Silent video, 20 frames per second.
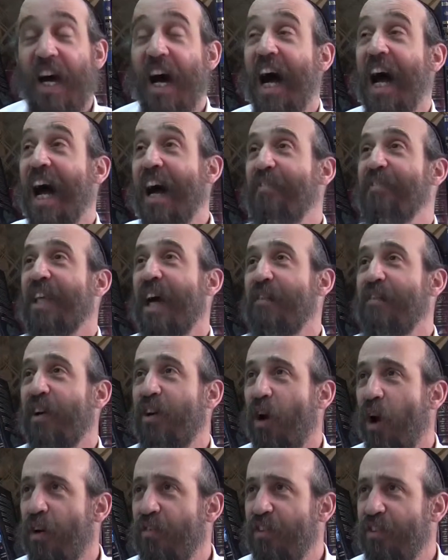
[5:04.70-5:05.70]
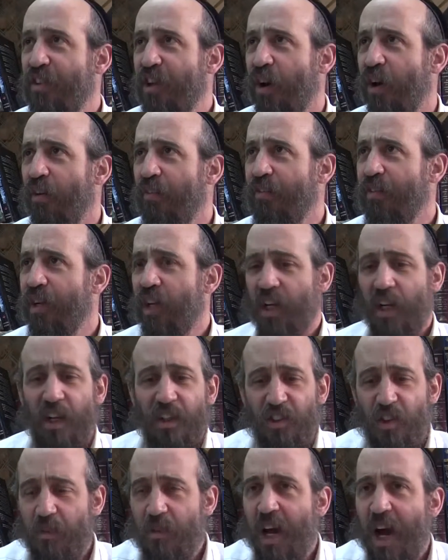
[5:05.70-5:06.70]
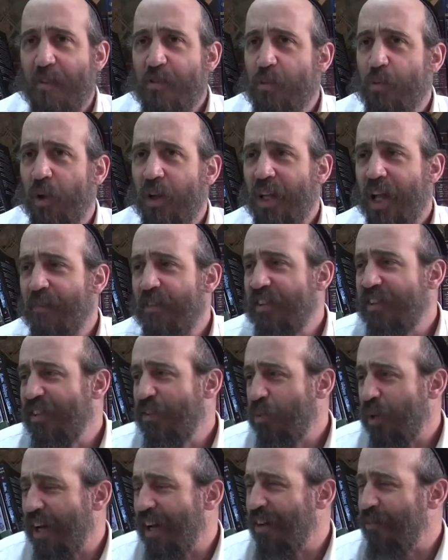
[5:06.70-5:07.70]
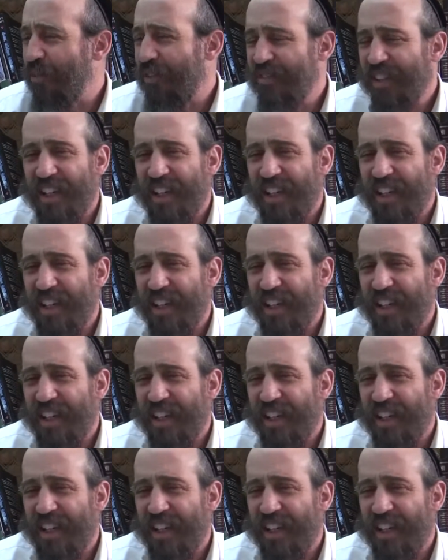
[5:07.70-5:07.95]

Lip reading: I have to have a Kars HaTov. So Chaim Shmulevich says, what?